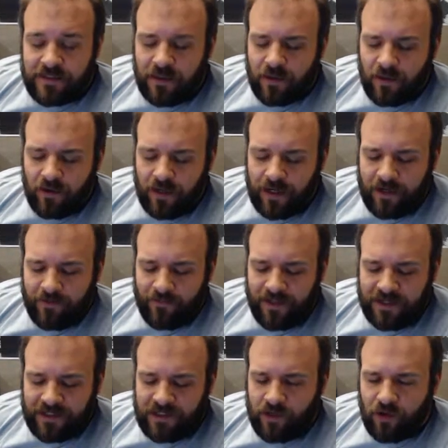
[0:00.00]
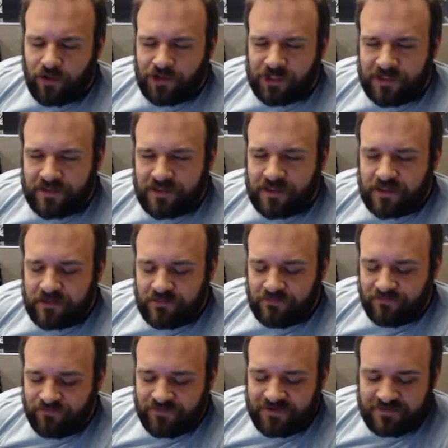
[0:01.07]
So, um, indulgence.
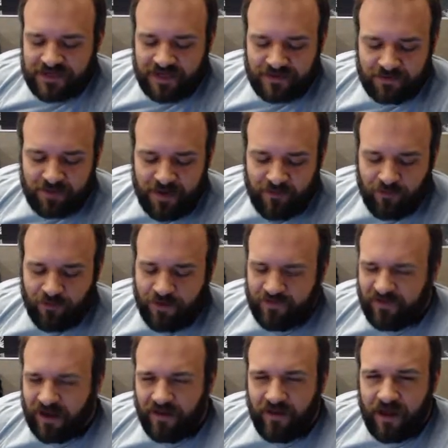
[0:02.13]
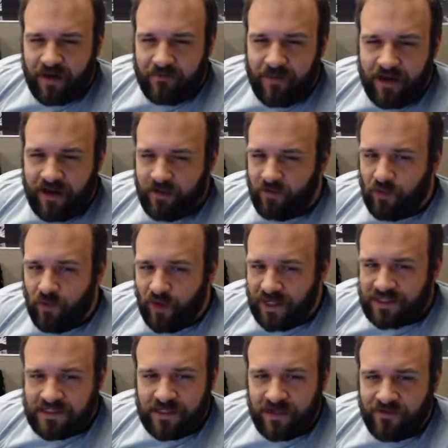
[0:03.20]
Sometimes people who have got a lot of money will
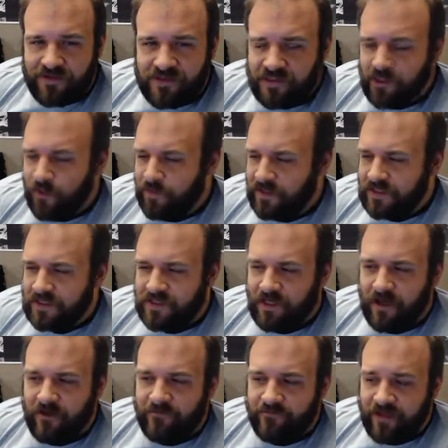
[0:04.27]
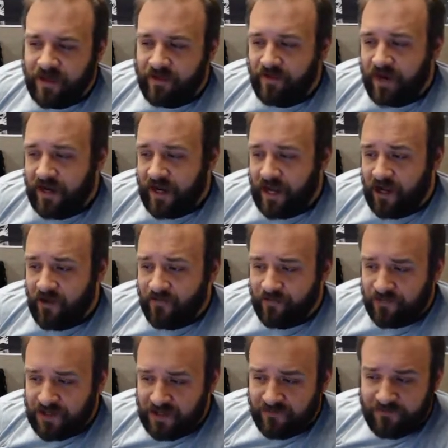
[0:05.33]
waste it on the stupidest stuff. Like right
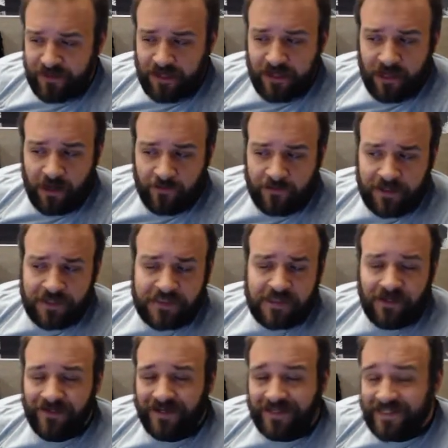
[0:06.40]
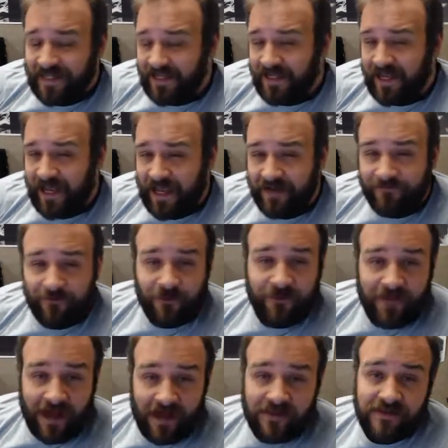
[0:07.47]
now, Tiffany and Company selling a tin can for one
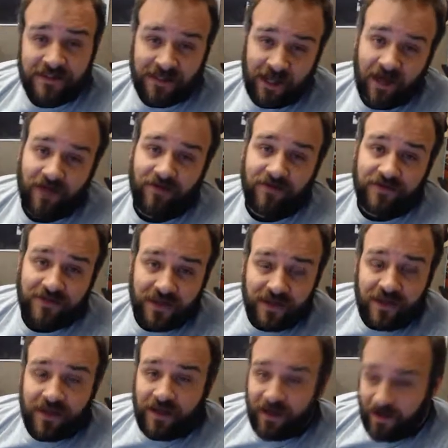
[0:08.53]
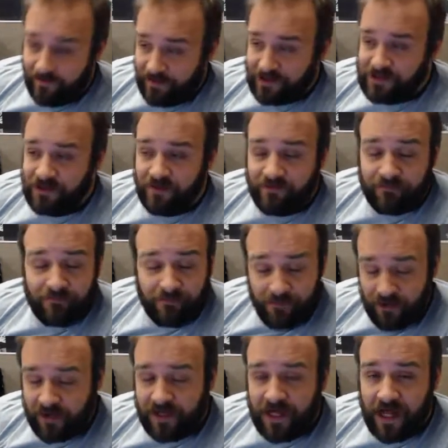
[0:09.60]
thousand dollars. And I bet you a
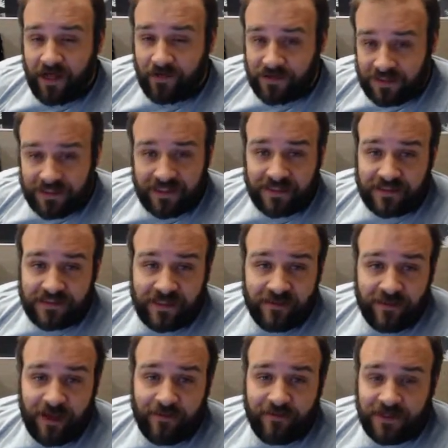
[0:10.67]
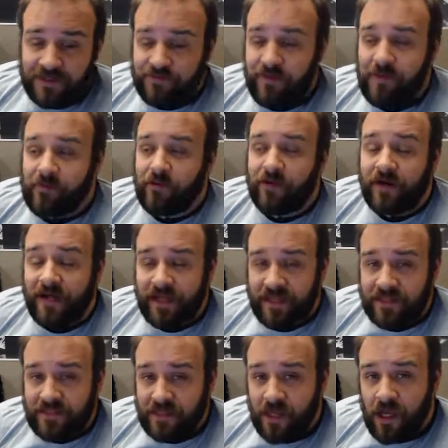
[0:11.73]
million dollars it's going to sell out because people are
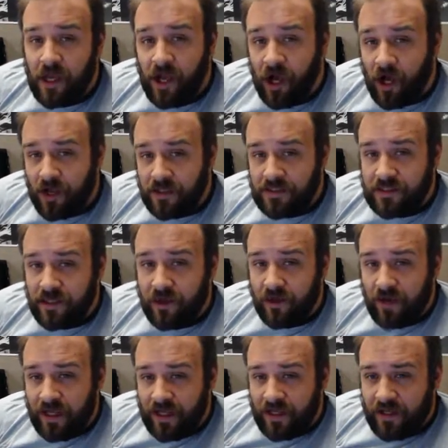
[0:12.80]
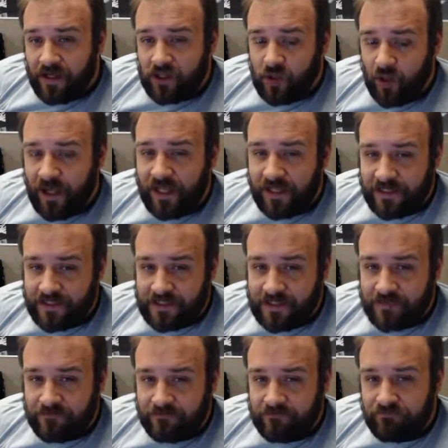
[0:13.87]
idiots. Also,
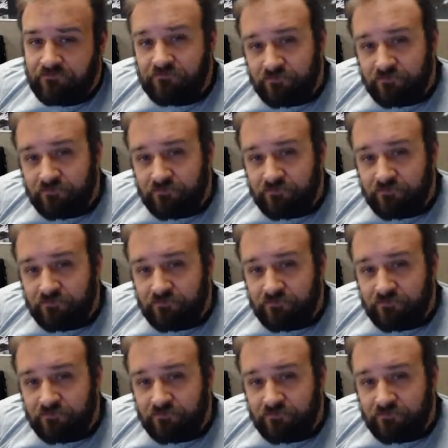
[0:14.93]
twins.